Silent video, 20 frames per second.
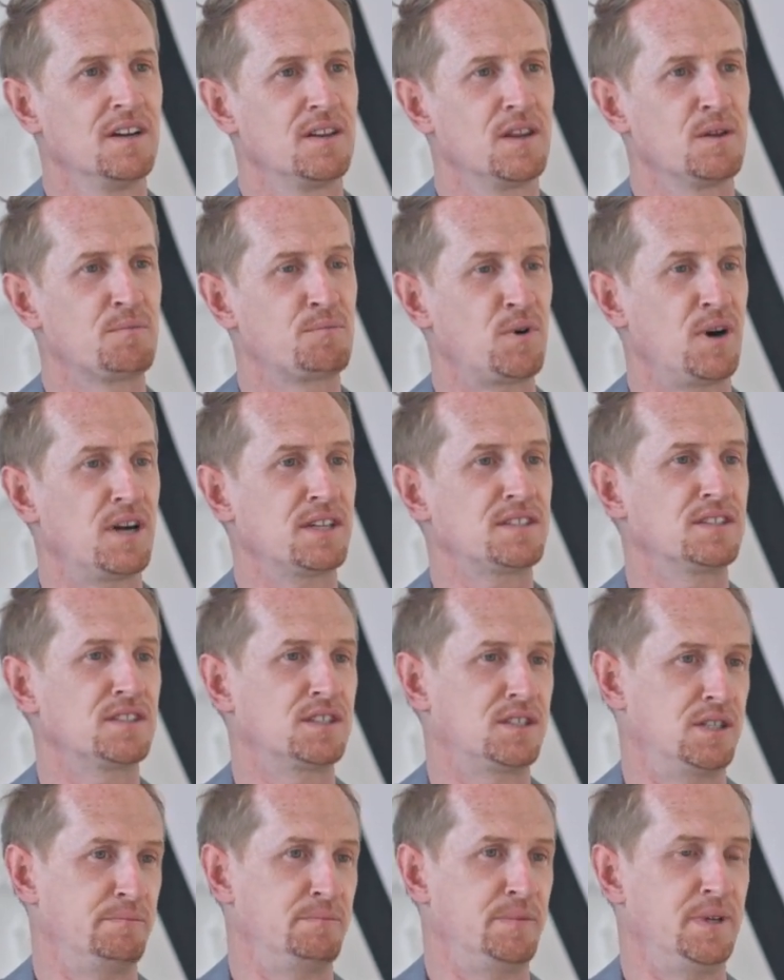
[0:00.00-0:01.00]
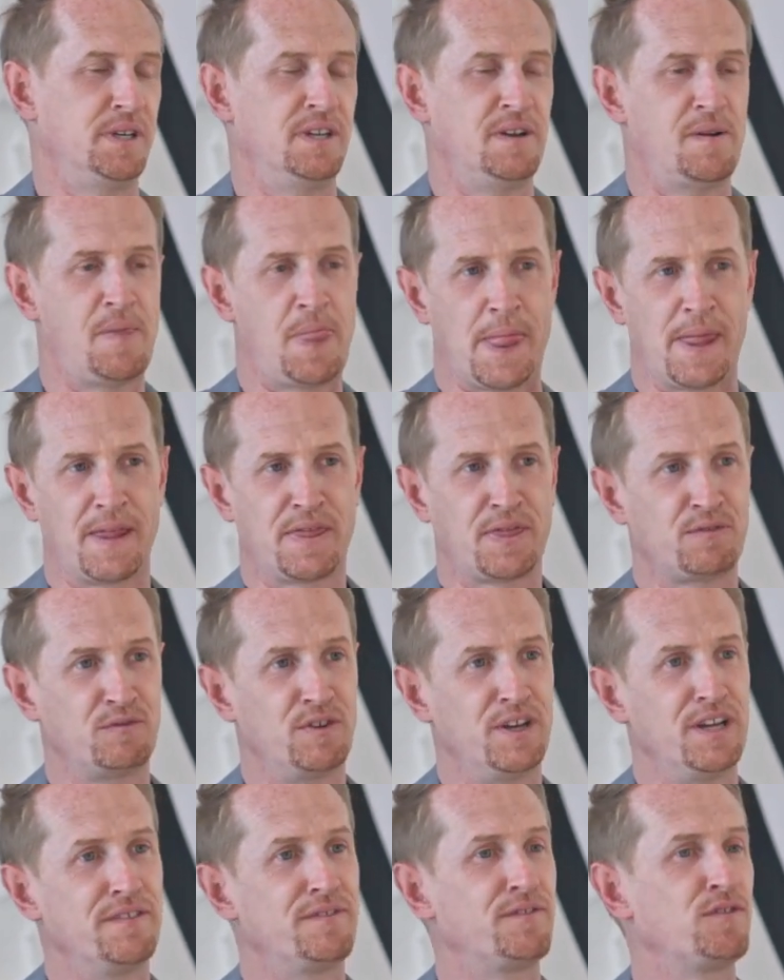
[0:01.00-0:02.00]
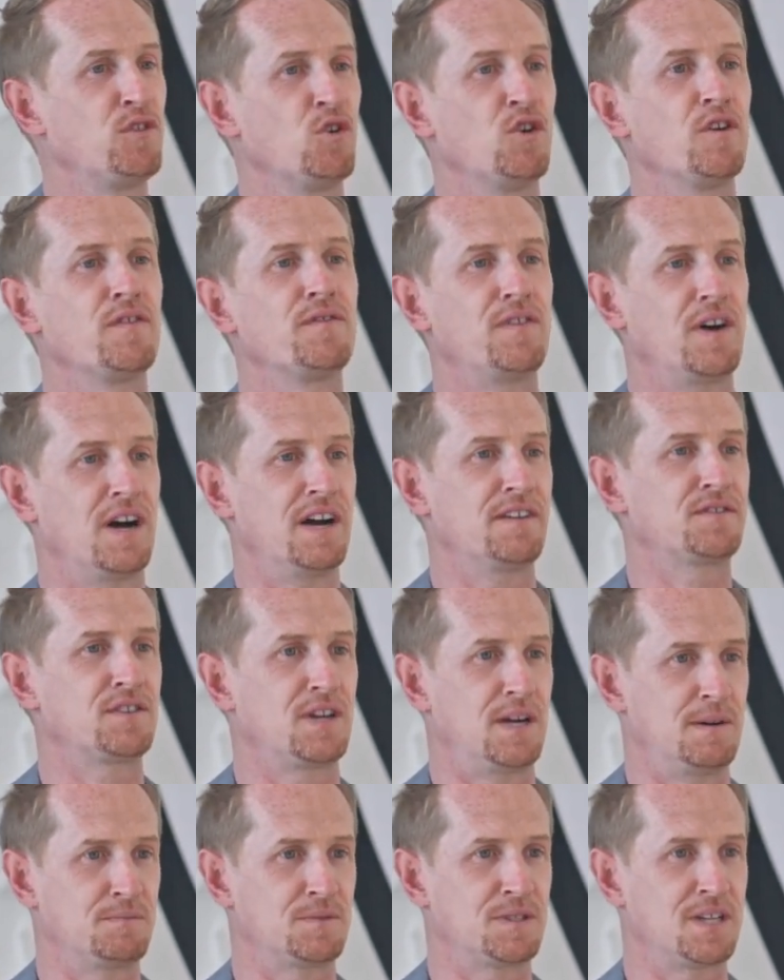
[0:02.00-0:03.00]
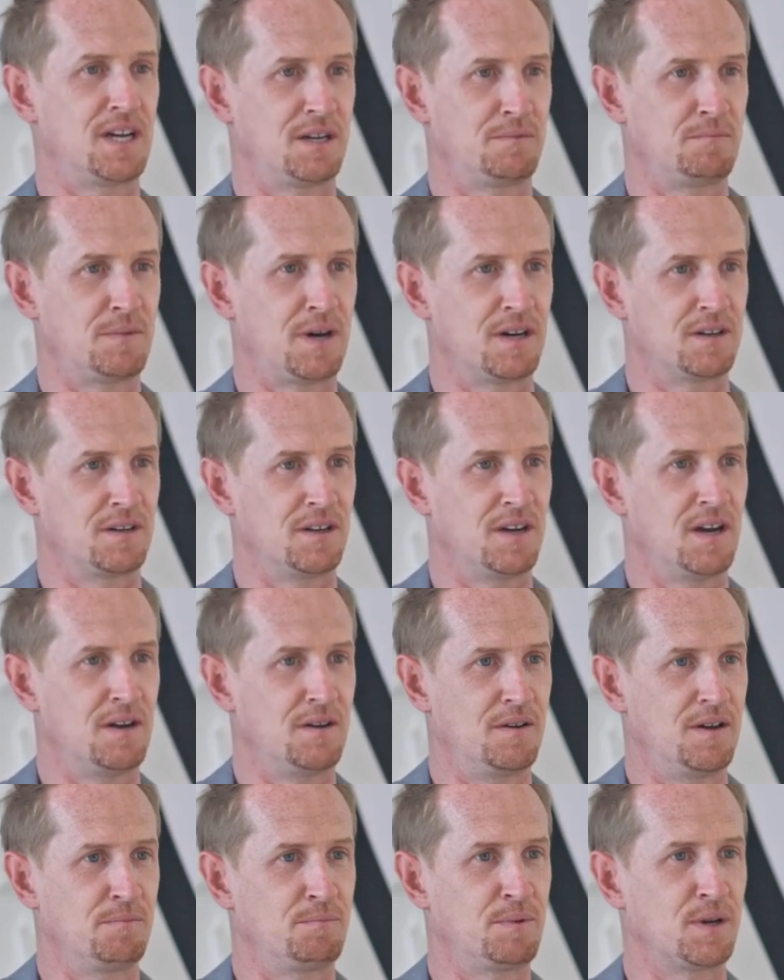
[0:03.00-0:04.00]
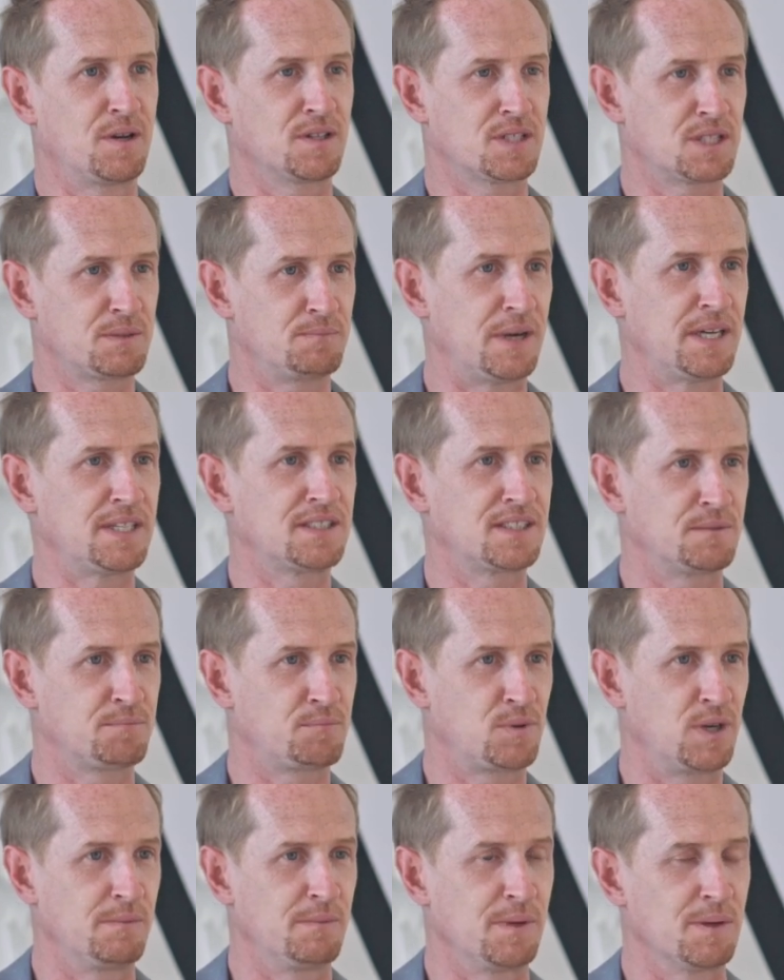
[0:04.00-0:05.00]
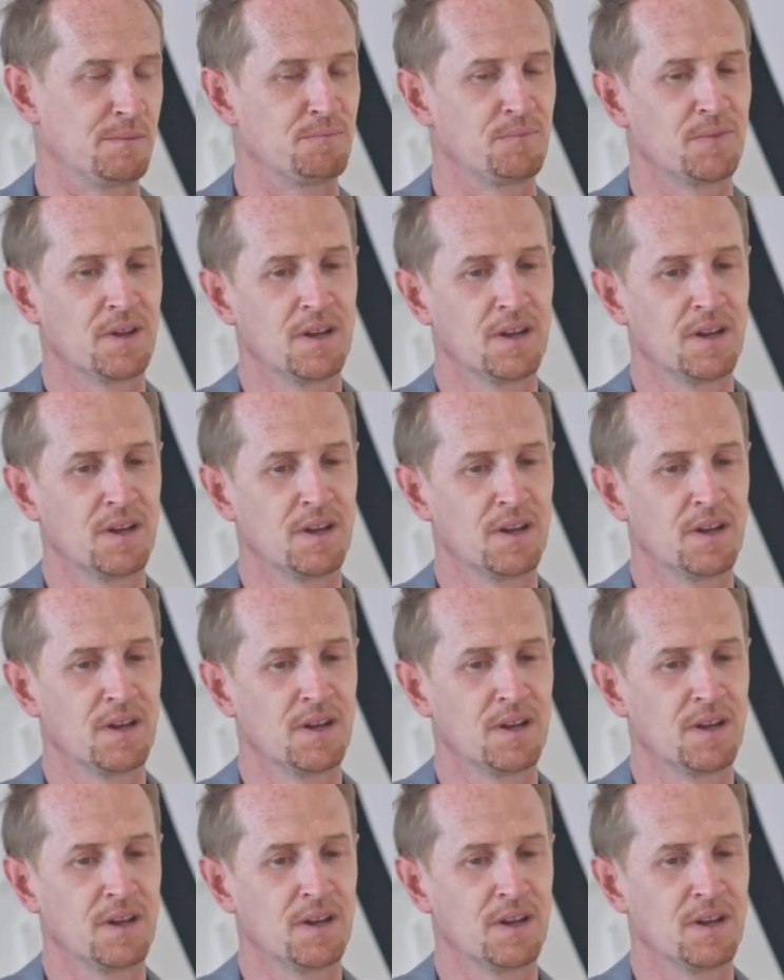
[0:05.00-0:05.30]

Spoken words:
the prices could be 3, 4, 5 times that amount because space is a premium.